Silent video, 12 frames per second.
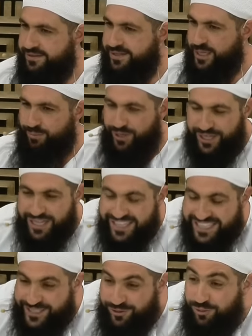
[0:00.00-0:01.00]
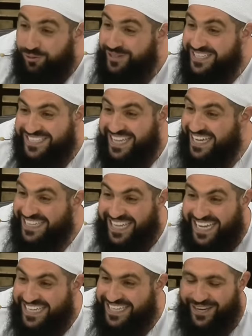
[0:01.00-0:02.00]
But you know these stories, they,
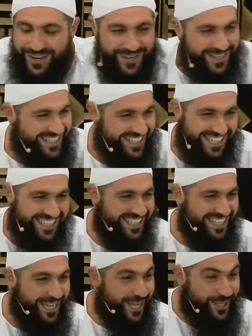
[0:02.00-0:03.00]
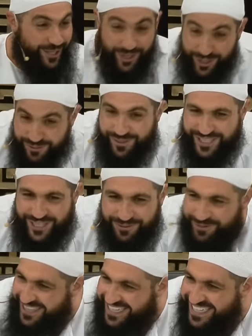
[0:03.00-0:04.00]
they, oh, don't you wish you
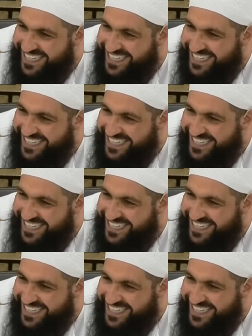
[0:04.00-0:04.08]
were there?